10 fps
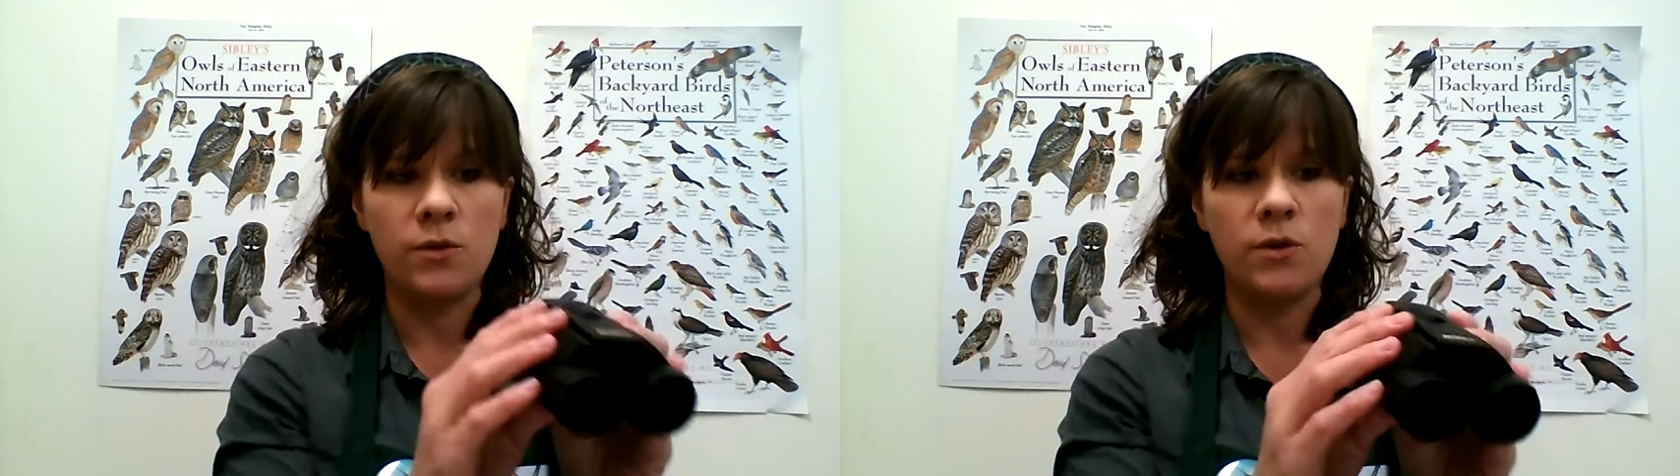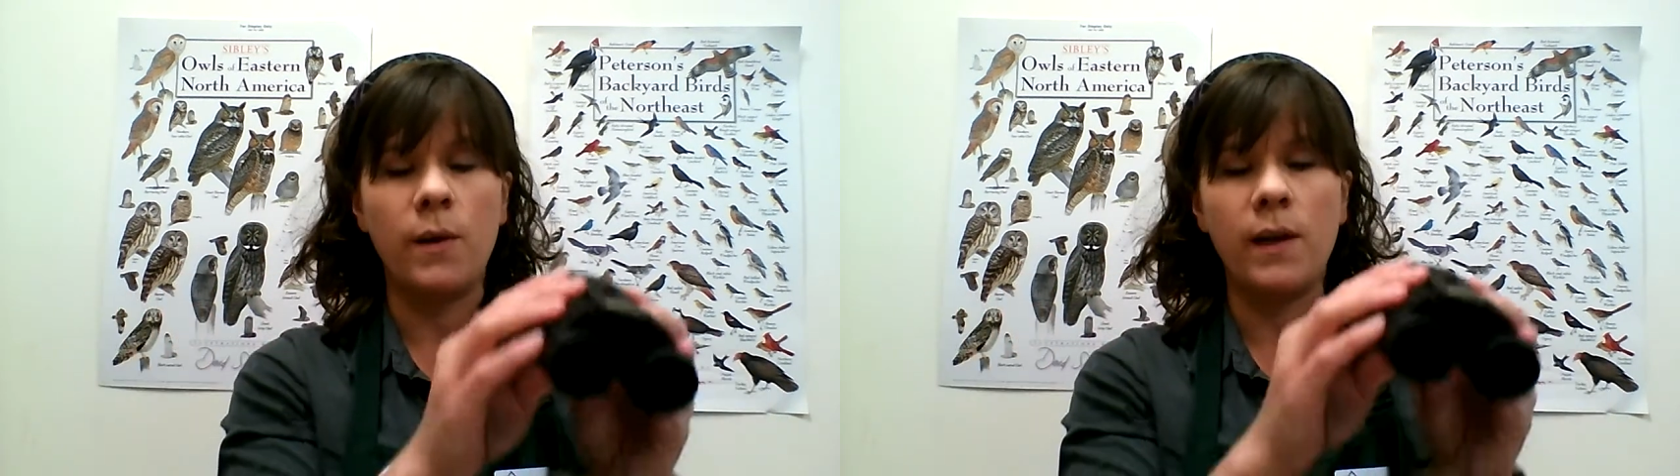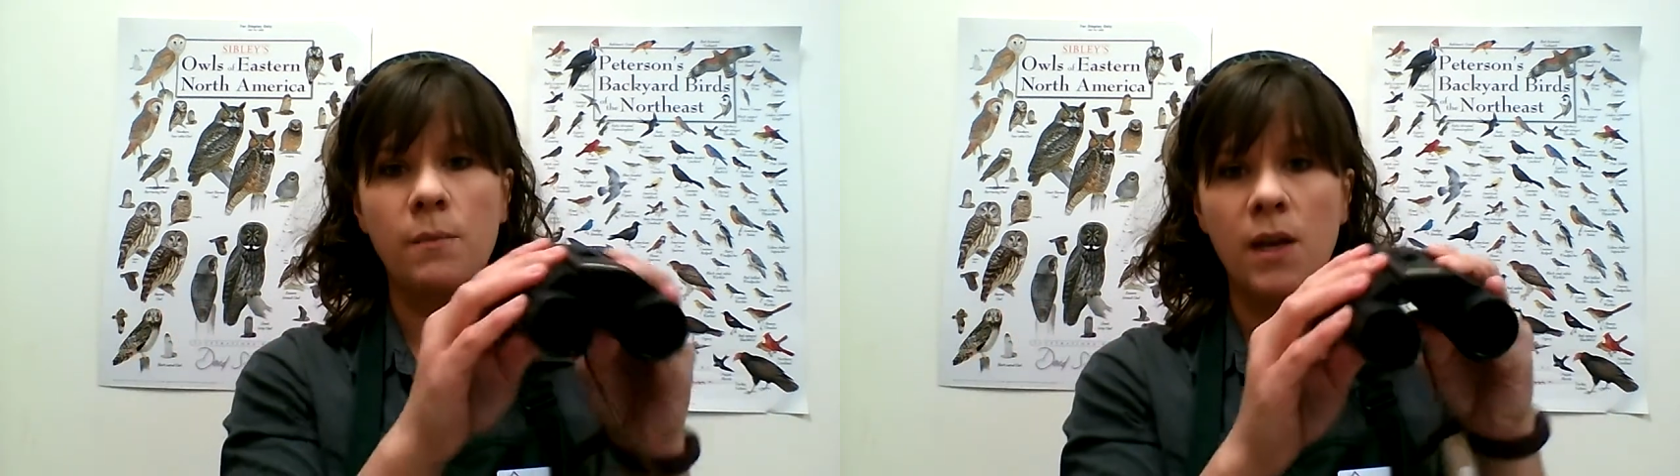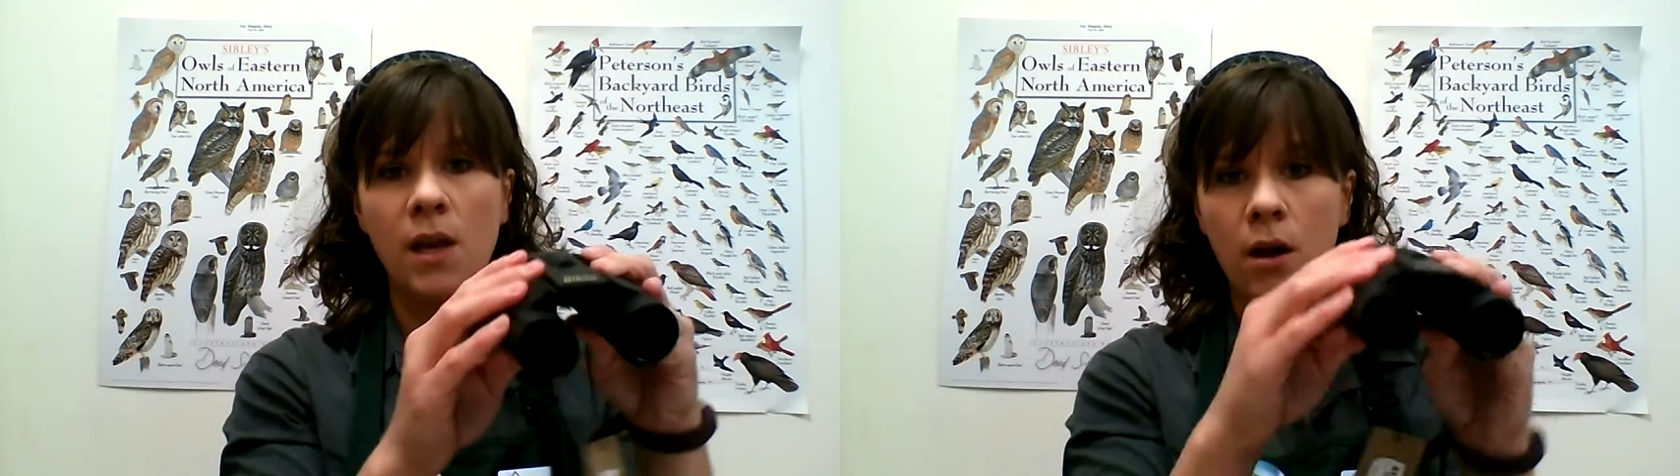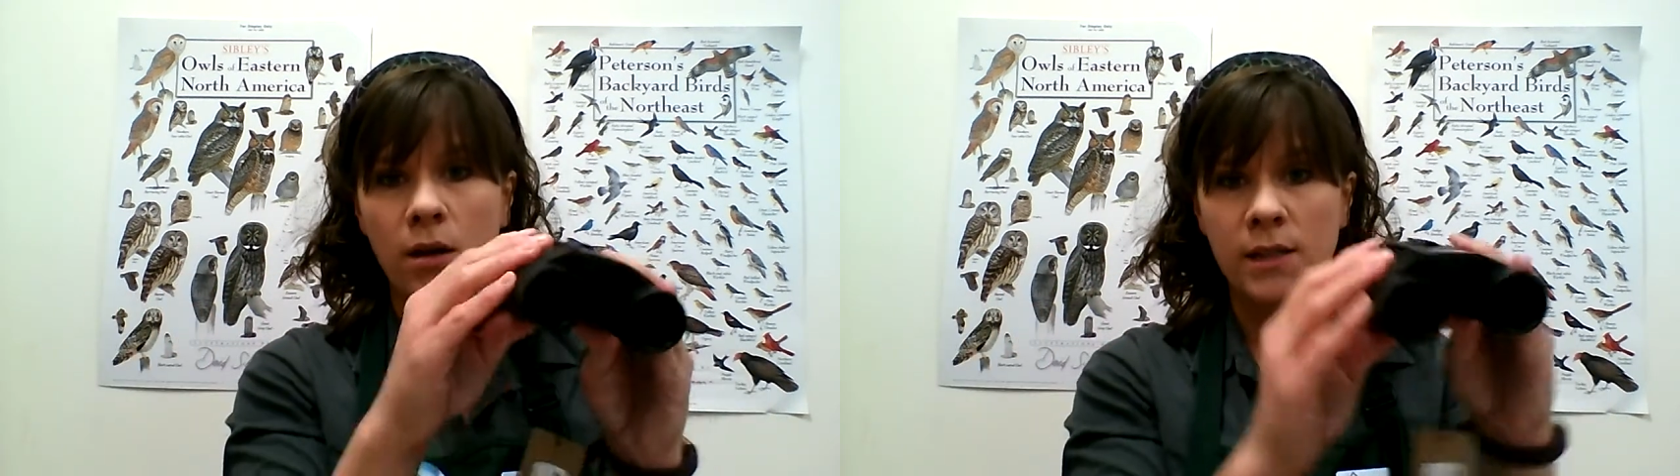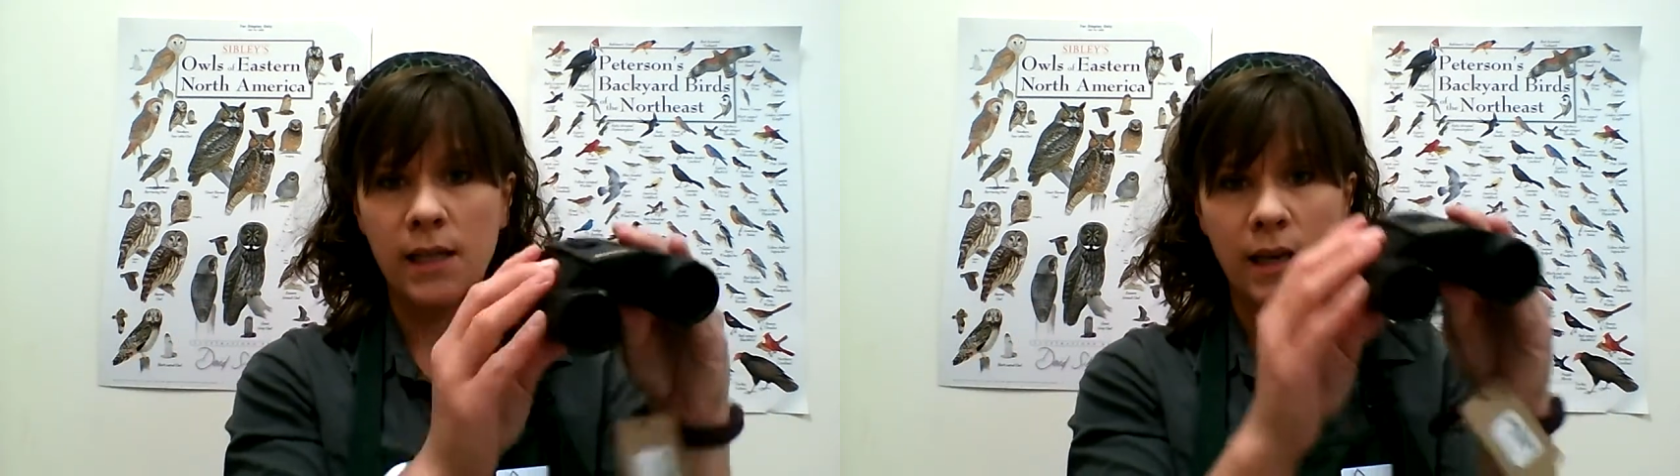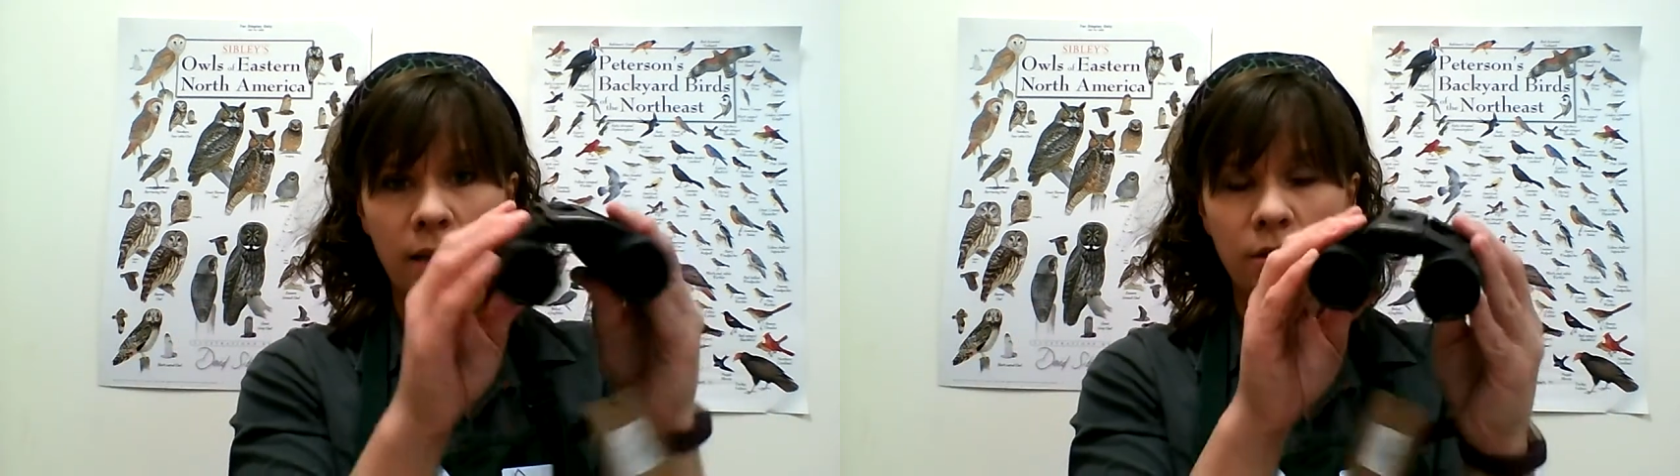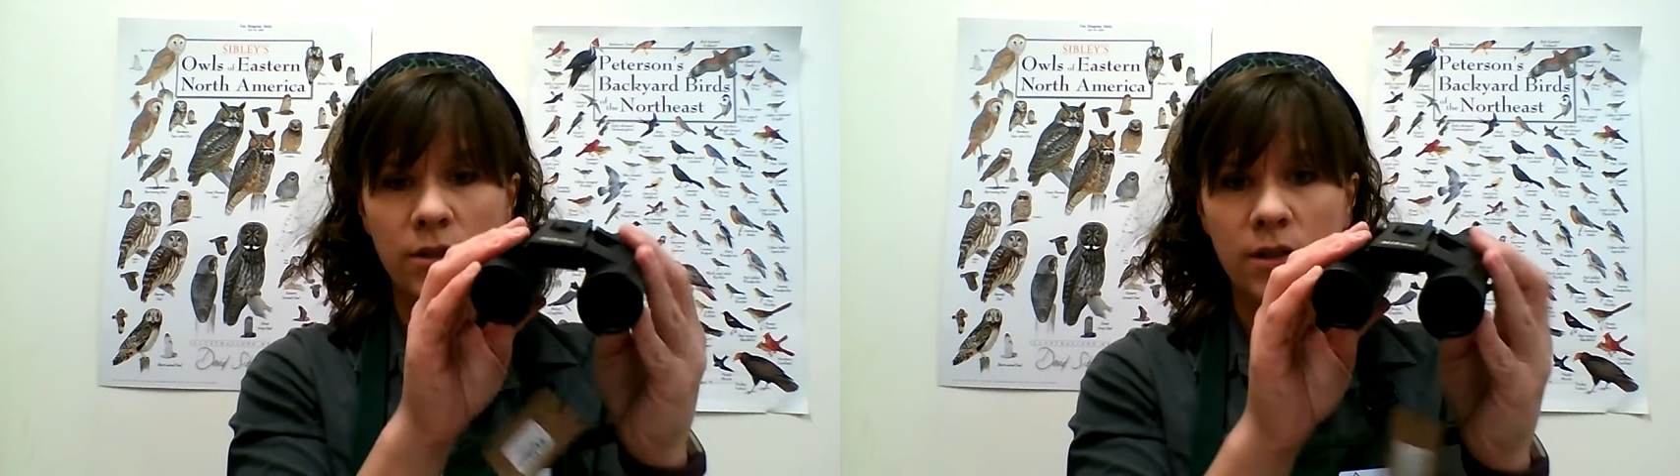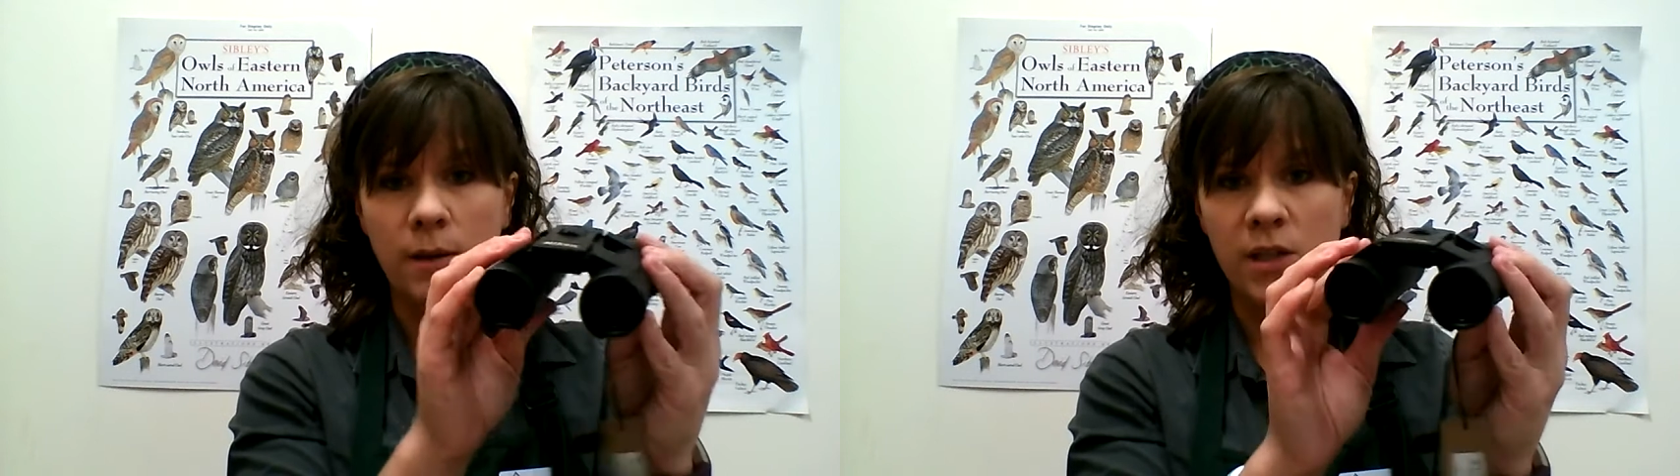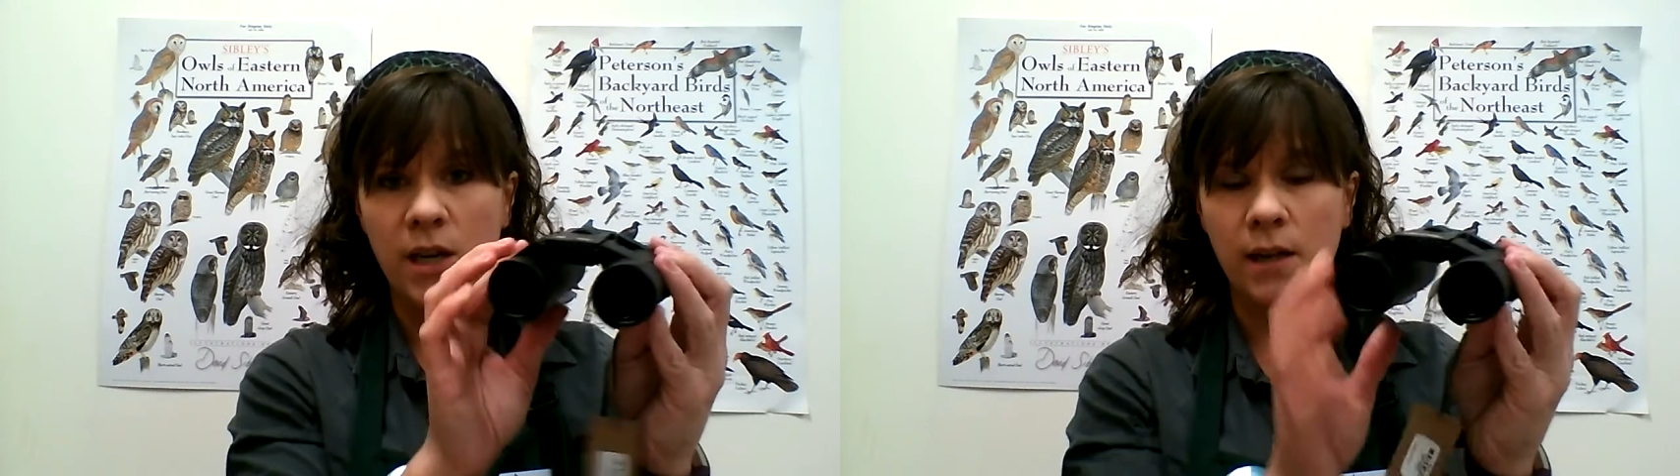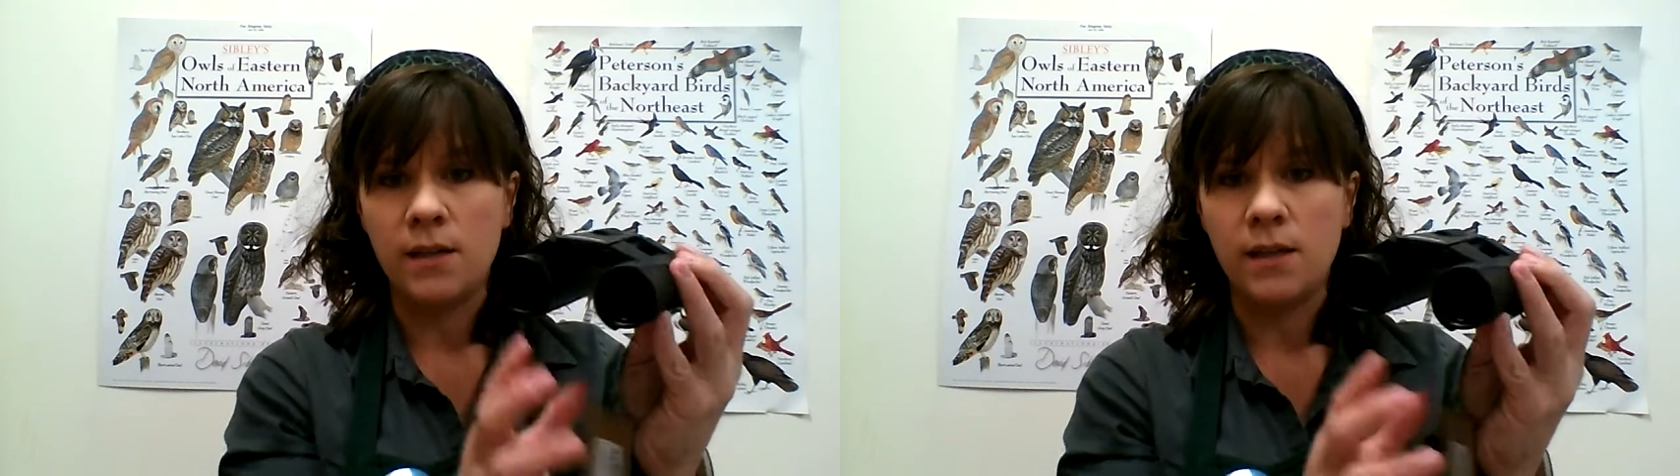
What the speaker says: So it can be hard to get your subject